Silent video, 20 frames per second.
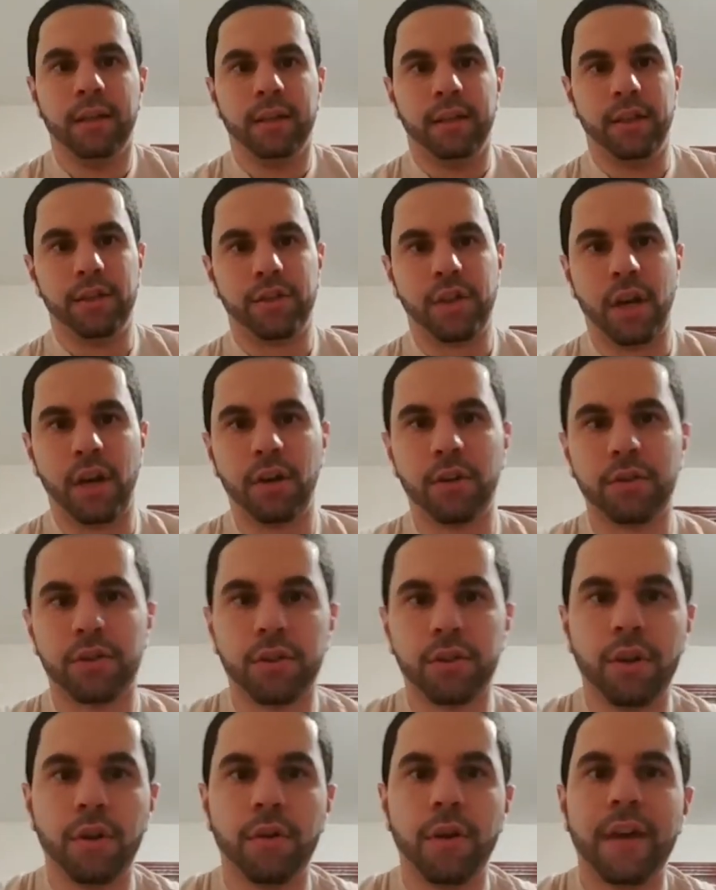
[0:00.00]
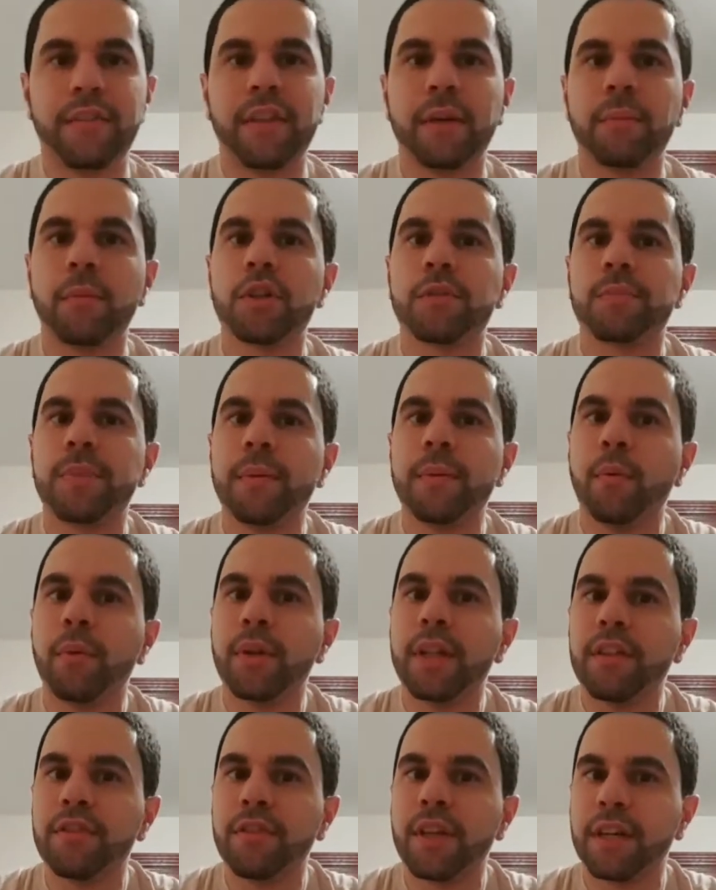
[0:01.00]
In general, too, I think most people, when
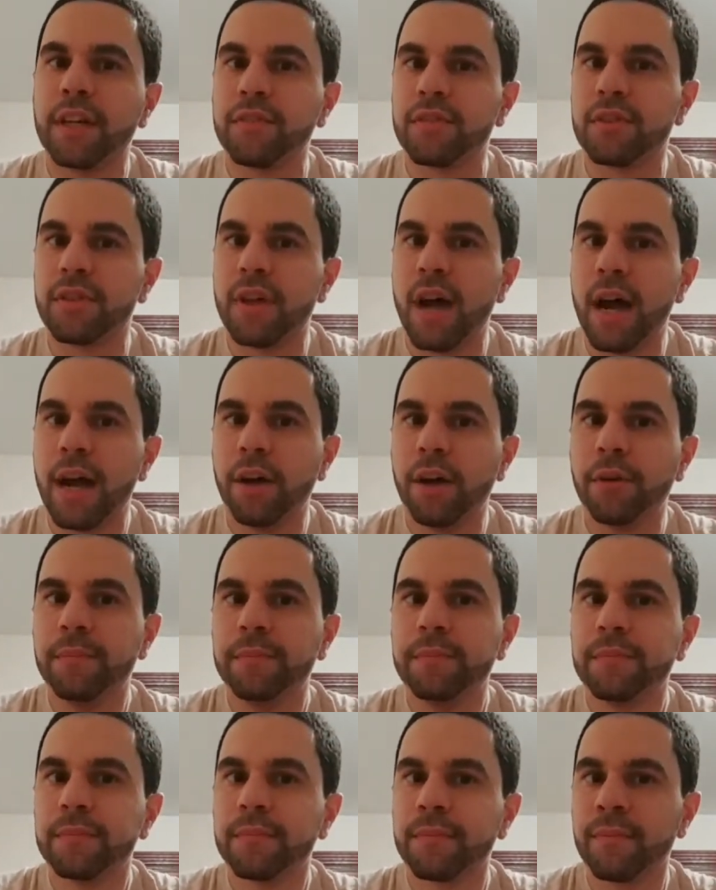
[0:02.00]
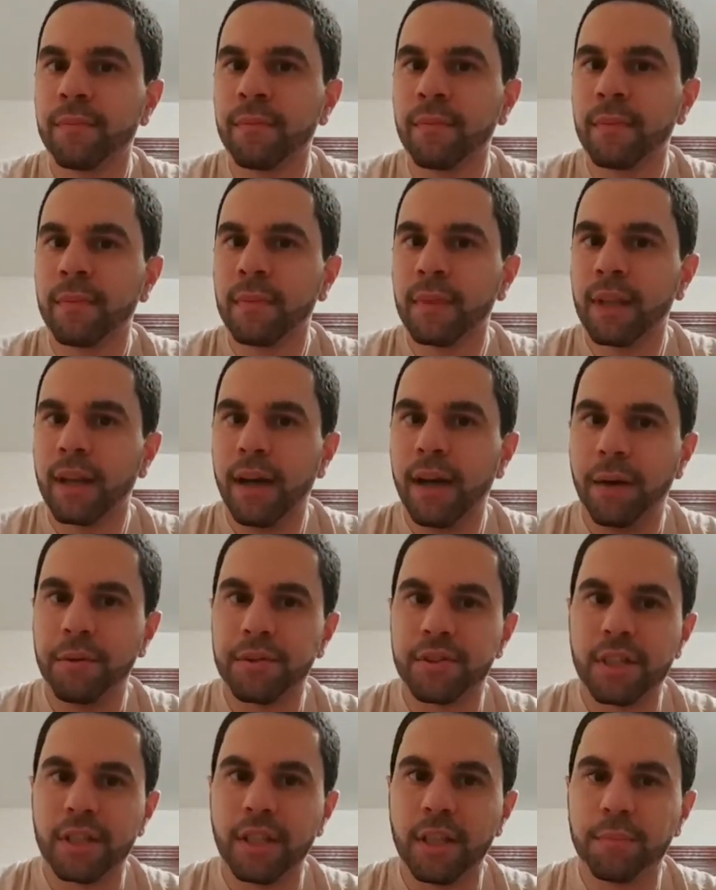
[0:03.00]
they think of style, I would
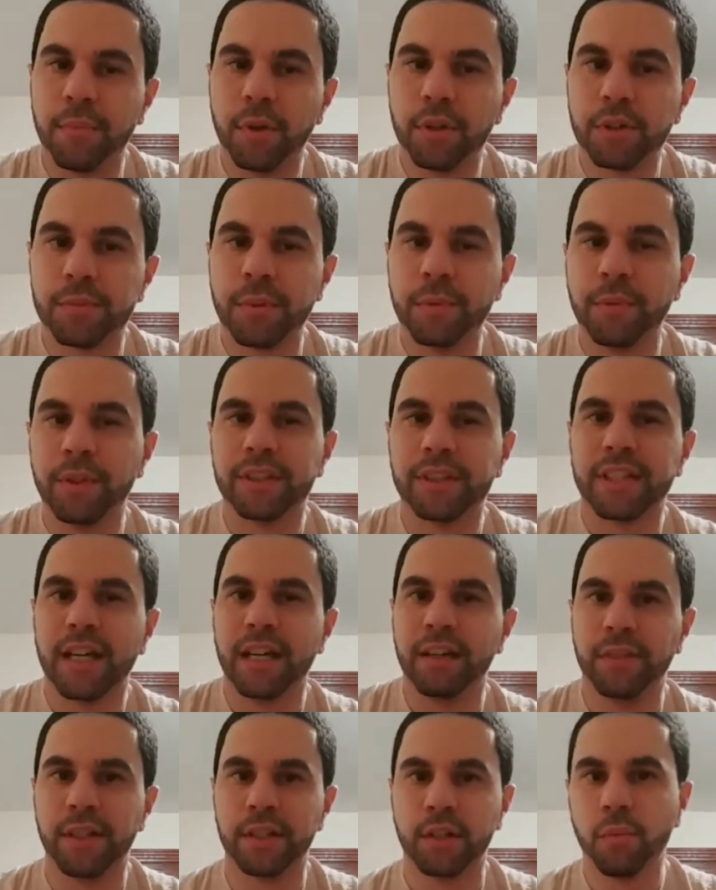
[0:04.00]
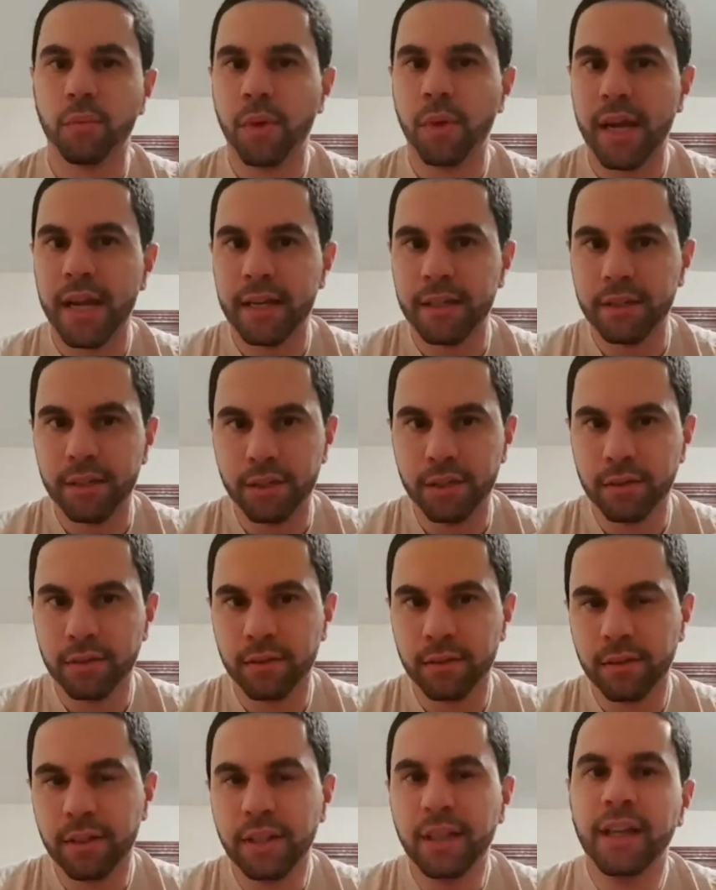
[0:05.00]
say that most people, it's kind of like the way,
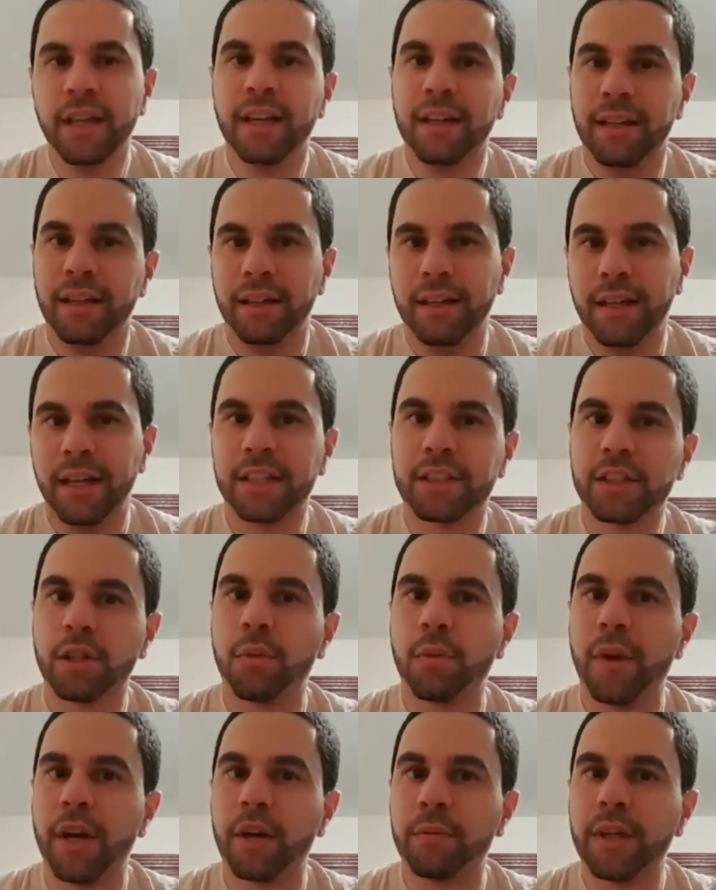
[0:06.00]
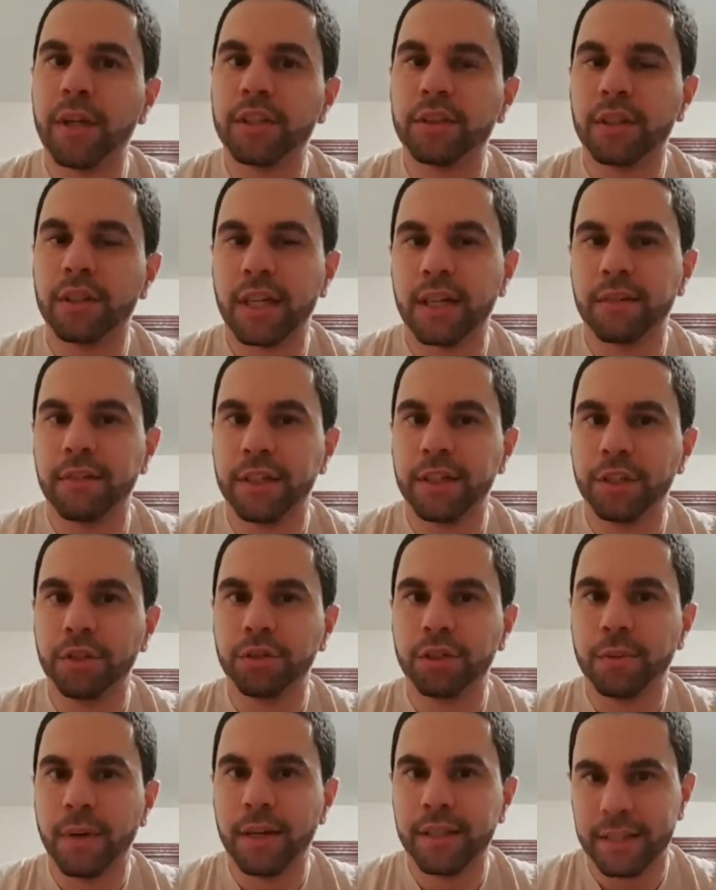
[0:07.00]
it's in a weird way, too, kind of like
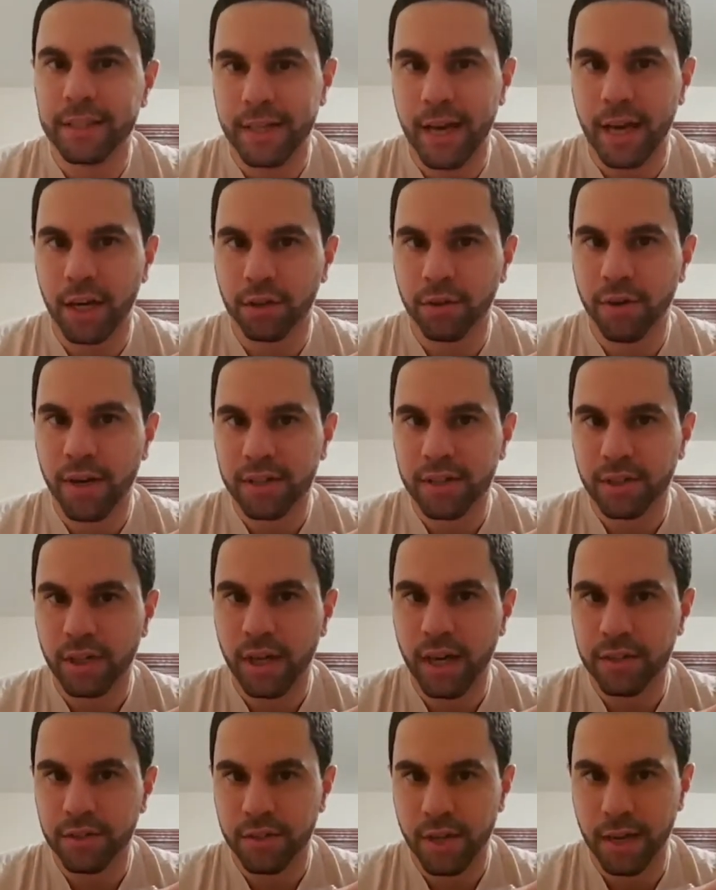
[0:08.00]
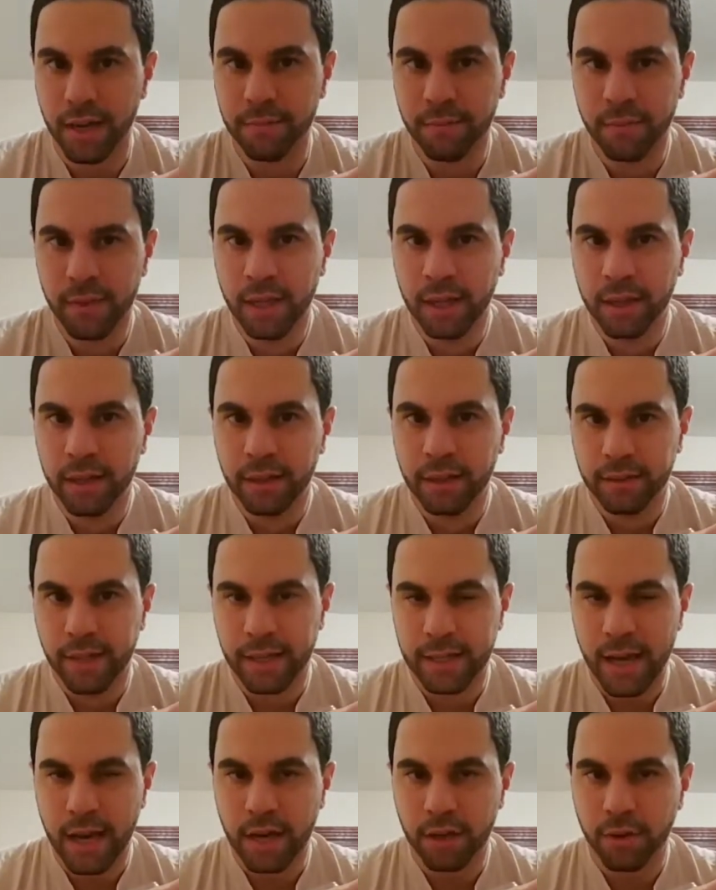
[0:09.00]
YouTube, how they categorize content.
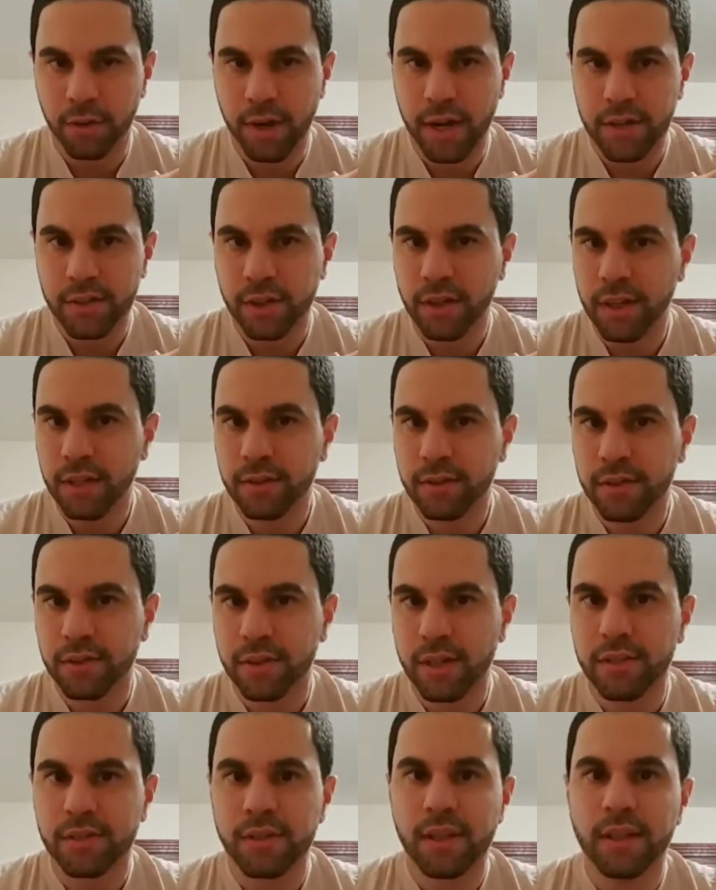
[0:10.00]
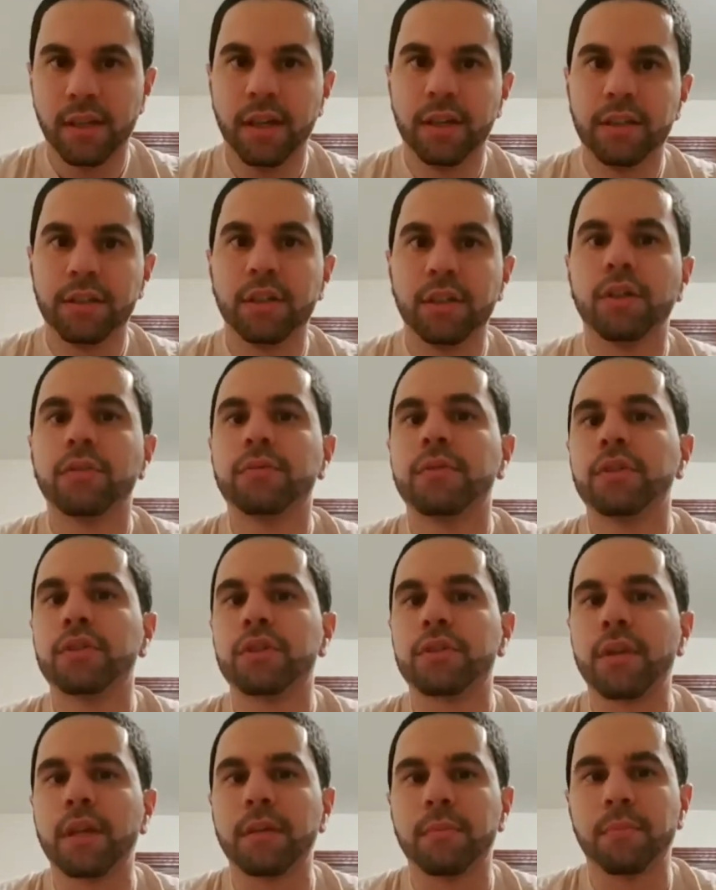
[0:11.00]
They categorize it in the sense that, they'll
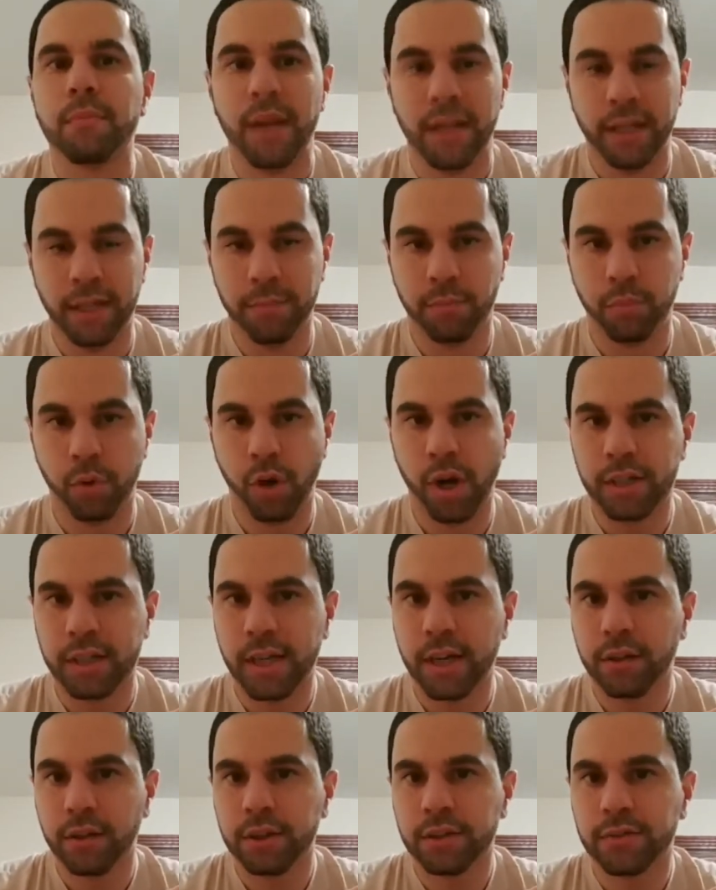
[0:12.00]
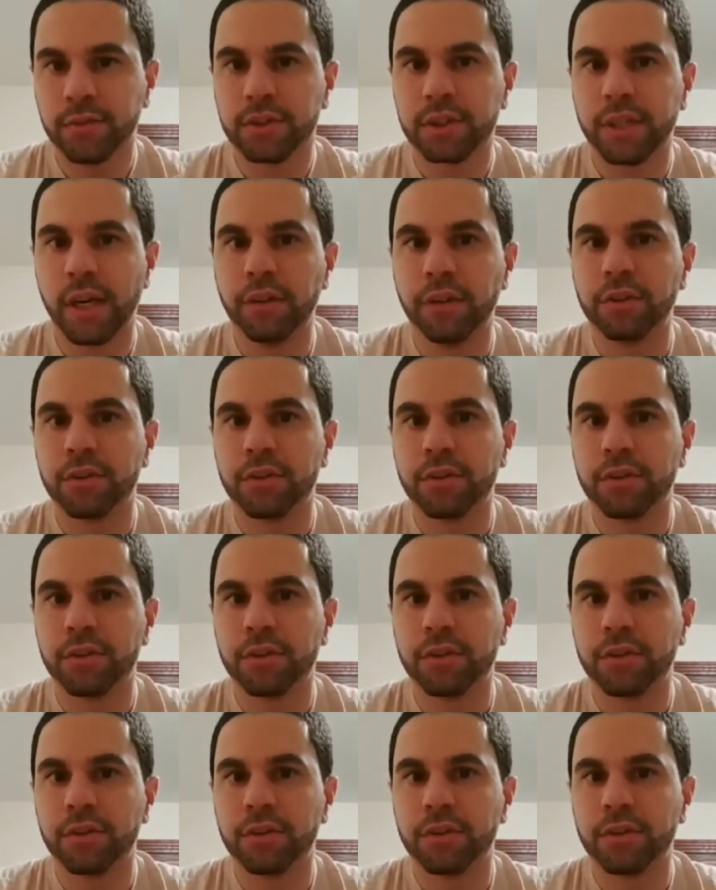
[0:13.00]
just like make it in broad categories for style.